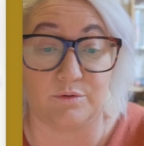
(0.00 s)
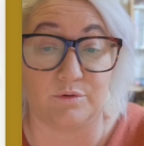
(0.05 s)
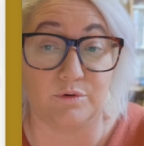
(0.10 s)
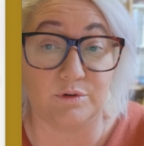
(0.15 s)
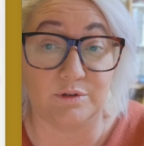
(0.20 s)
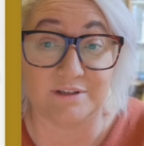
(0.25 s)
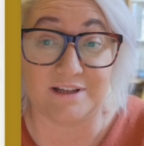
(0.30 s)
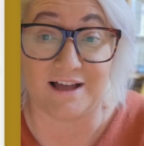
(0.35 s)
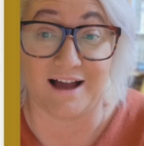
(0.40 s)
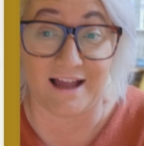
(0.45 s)
And so
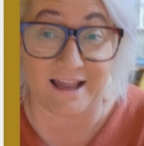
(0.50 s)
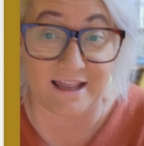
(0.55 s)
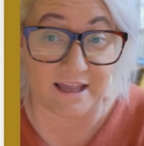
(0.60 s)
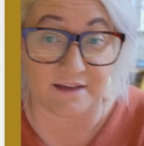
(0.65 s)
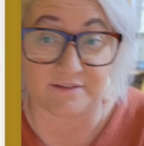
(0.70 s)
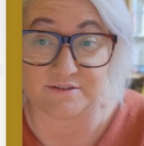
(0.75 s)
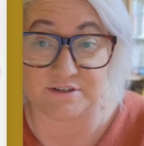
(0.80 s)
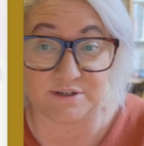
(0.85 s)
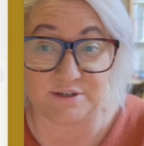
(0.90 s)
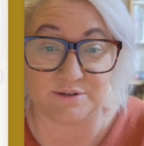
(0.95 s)
all I
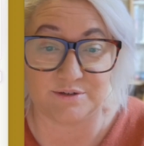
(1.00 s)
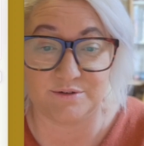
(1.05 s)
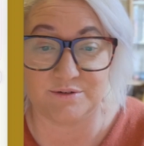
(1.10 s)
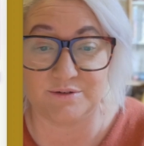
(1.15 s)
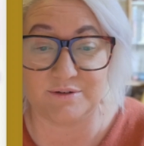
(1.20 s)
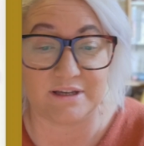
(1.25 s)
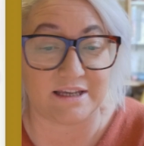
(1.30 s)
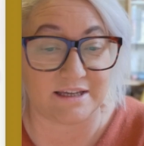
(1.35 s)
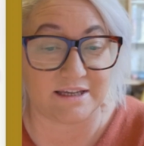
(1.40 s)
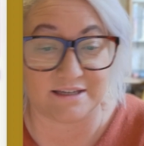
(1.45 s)
have to
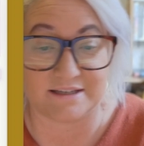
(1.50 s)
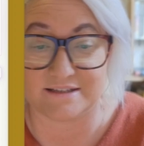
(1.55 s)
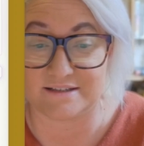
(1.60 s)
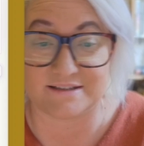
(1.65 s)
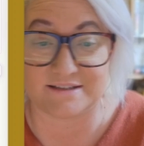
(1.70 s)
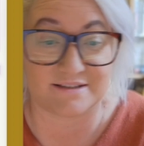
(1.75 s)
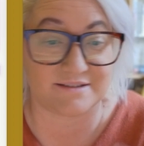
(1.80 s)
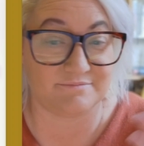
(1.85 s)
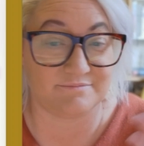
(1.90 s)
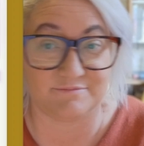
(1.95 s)
do
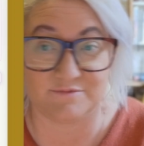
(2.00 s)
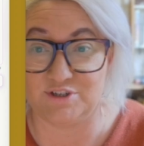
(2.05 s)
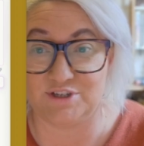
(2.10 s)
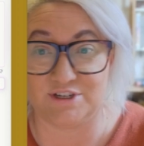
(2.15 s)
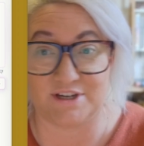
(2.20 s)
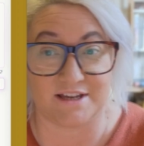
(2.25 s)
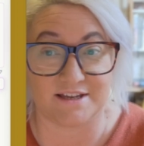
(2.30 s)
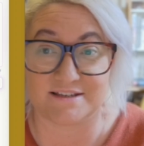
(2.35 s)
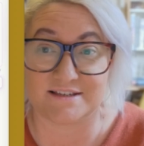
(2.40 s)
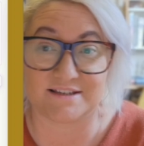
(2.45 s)
is
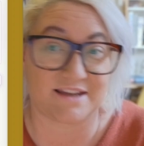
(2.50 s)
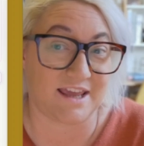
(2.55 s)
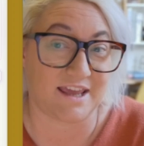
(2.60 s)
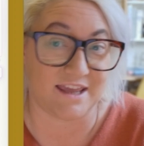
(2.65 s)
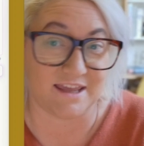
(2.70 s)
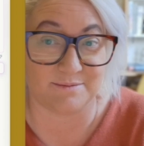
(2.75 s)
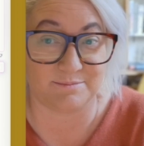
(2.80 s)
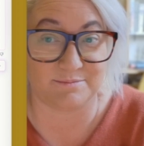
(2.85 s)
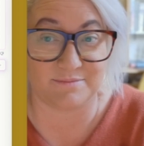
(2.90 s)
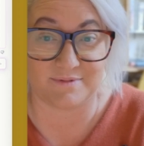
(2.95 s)
just
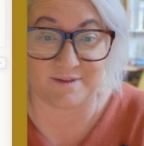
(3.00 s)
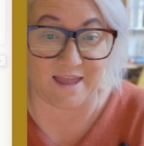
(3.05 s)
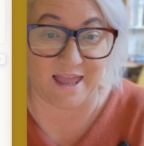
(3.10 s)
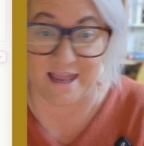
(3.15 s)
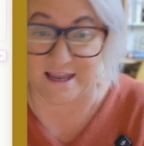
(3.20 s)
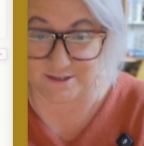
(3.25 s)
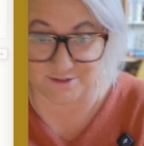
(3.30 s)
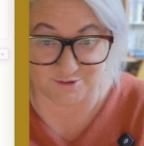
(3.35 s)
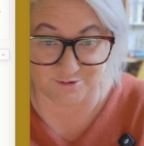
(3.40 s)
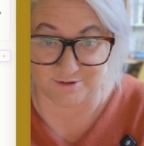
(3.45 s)
keep
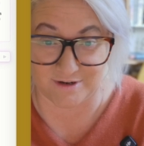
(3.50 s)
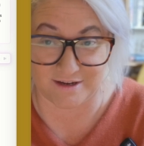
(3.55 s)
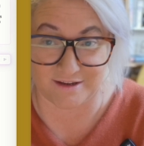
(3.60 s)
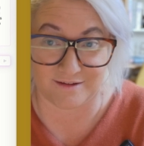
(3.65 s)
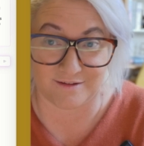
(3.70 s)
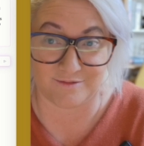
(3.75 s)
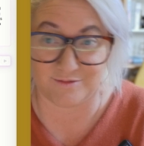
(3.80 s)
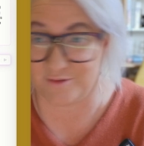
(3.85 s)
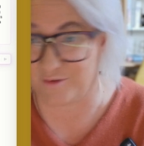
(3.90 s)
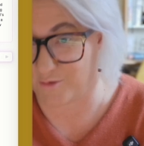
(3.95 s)

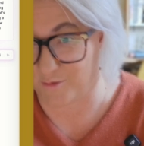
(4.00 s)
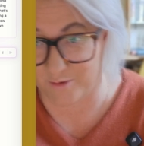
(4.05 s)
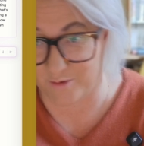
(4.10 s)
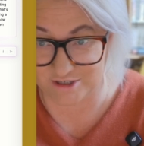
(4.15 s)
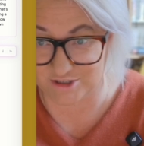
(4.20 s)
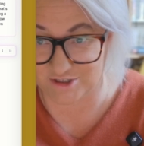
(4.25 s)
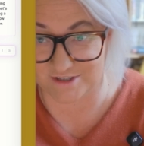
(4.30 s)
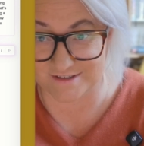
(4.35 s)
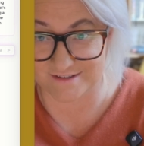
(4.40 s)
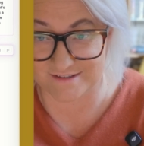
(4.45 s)
answering the
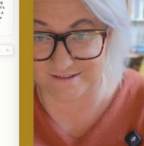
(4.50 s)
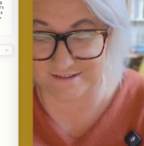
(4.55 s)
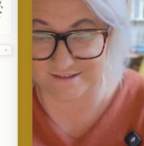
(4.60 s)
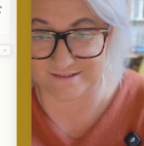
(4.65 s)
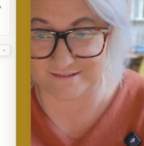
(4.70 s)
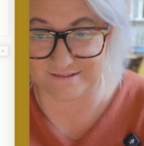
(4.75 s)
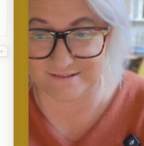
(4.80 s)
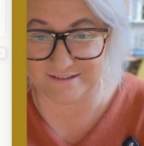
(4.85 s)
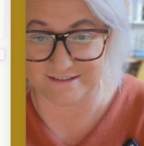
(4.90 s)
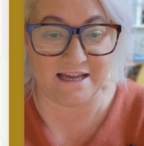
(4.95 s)

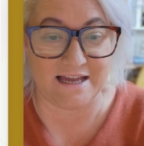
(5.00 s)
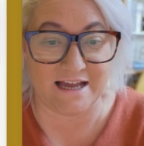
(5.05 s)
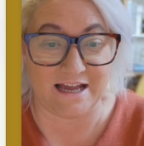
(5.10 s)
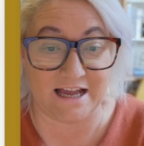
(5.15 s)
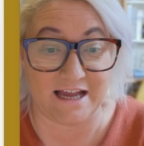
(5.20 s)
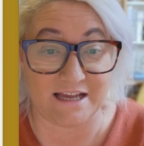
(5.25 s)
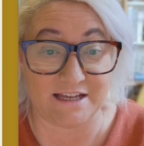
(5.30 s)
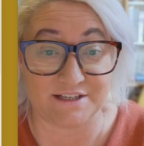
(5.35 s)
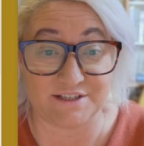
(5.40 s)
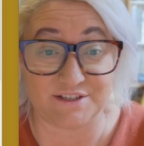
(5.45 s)
questions.
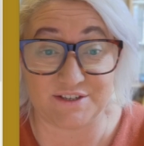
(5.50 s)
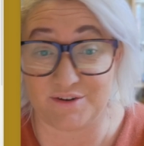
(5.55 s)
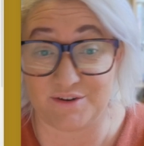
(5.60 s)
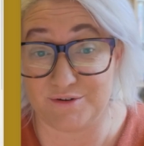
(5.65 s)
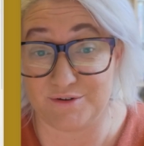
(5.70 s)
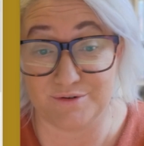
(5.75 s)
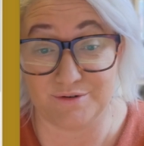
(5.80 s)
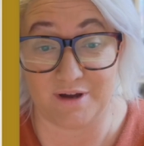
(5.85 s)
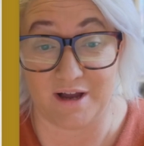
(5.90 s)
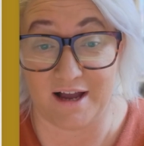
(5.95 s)
And
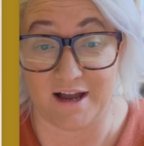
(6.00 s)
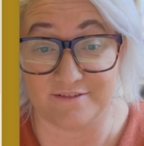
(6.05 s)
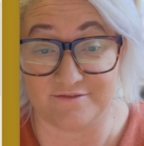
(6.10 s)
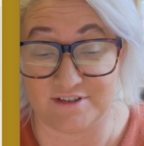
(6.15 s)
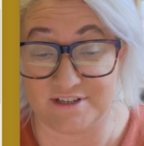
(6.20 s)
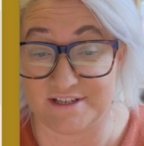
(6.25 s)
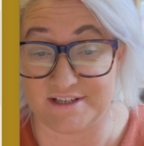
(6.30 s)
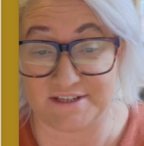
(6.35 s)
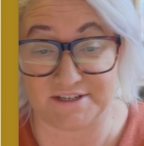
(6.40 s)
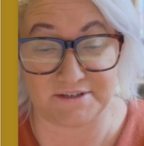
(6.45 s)
so I've
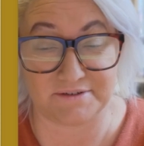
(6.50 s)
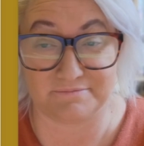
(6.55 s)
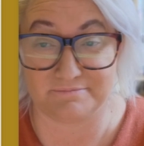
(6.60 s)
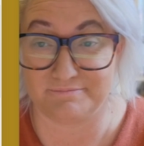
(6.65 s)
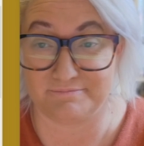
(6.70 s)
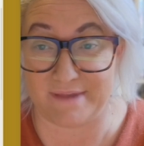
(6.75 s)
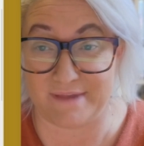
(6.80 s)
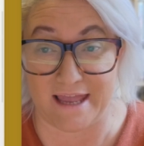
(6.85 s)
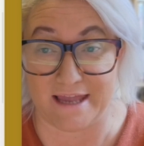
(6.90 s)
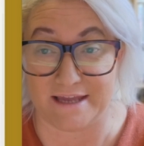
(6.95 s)
just
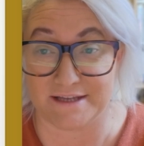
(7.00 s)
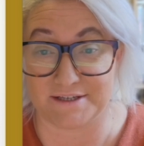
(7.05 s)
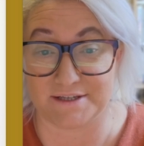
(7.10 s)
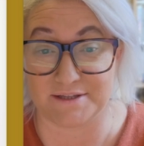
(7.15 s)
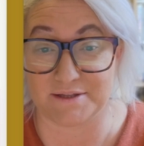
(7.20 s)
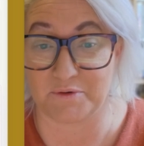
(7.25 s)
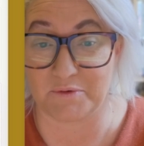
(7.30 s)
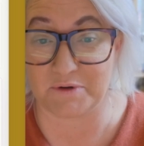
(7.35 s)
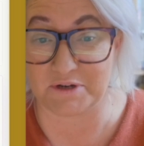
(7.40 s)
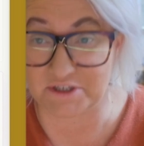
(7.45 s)
answered the
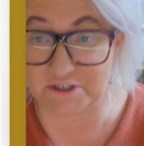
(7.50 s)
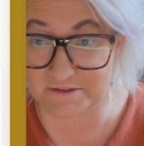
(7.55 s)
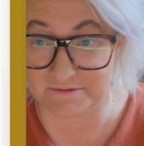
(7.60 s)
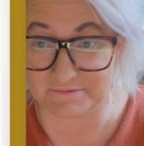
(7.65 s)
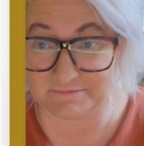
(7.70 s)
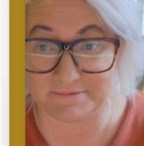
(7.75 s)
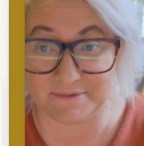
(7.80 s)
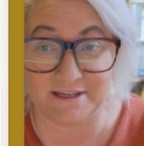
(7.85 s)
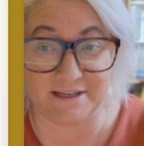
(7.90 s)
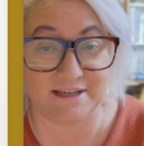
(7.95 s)
question.
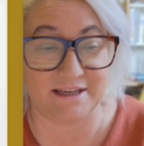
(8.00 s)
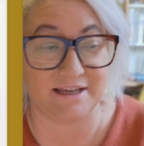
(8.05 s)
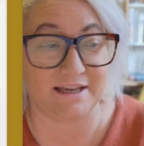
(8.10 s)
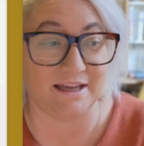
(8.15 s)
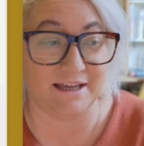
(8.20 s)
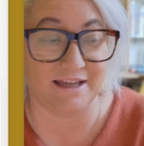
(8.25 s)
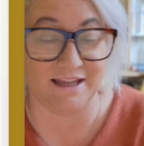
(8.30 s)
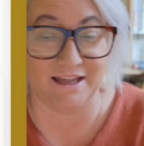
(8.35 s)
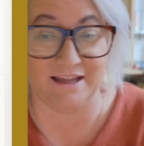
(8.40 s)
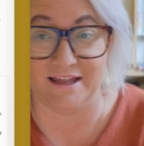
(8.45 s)

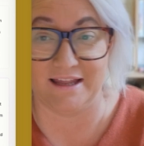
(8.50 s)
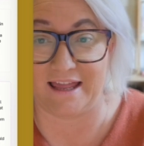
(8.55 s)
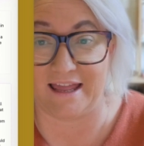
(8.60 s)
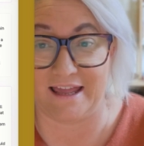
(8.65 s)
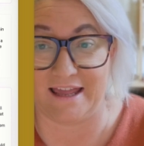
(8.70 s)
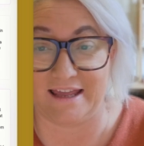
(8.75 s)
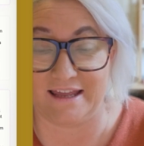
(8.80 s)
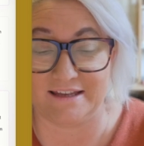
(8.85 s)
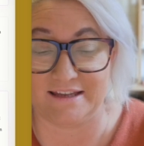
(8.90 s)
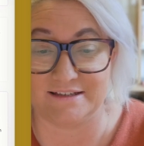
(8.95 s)

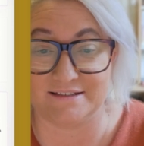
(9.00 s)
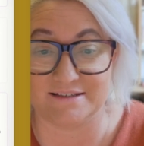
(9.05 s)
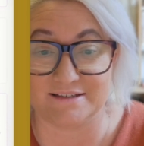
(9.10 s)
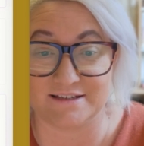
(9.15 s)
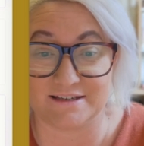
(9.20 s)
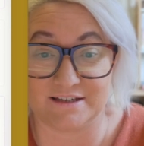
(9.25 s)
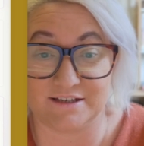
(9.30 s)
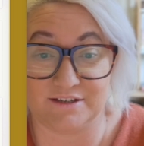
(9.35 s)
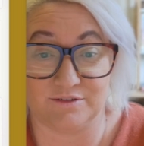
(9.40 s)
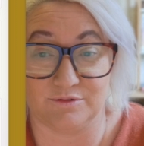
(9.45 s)
And
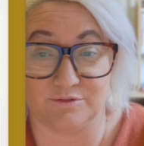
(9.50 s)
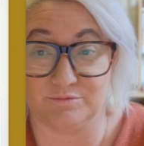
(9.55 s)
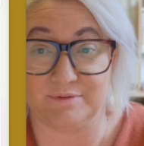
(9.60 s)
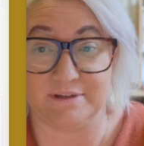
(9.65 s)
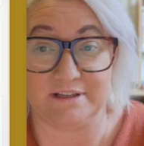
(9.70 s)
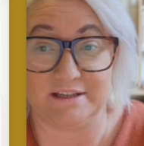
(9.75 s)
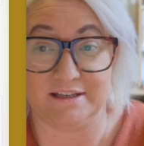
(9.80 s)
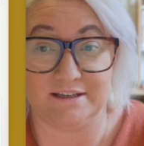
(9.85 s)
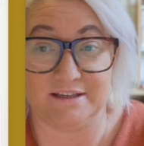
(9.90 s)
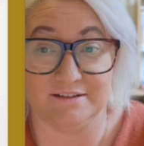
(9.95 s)
you know,
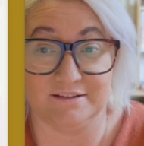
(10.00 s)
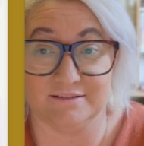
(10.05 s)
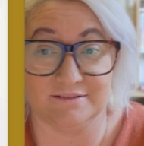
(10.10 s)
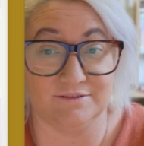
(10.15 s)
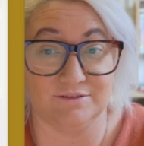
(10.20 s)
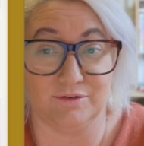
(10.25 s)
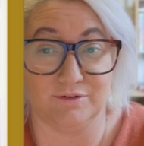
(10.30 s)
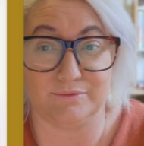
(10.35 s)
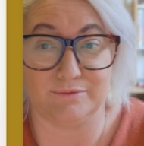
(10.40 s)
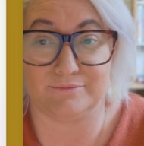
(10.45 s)
really
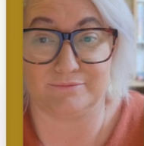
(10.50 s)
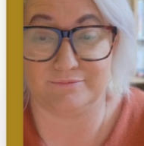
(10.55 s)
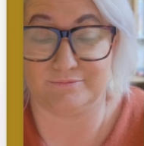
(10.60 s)
not